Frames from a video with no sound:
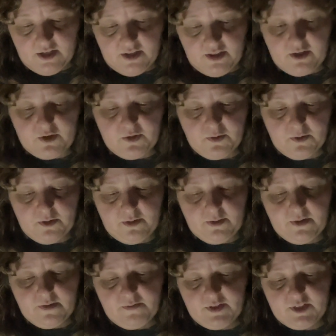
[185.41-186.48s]
The crew
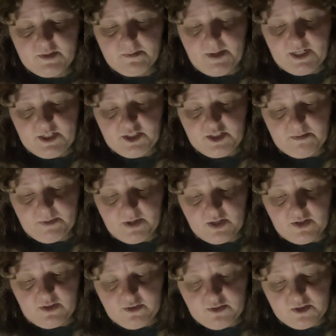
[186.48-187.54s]
of the spaceship
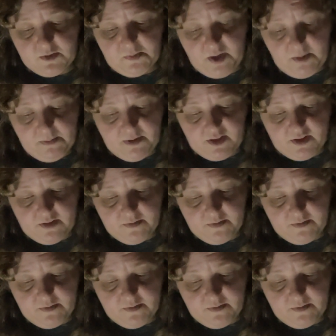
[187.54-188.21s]
includes people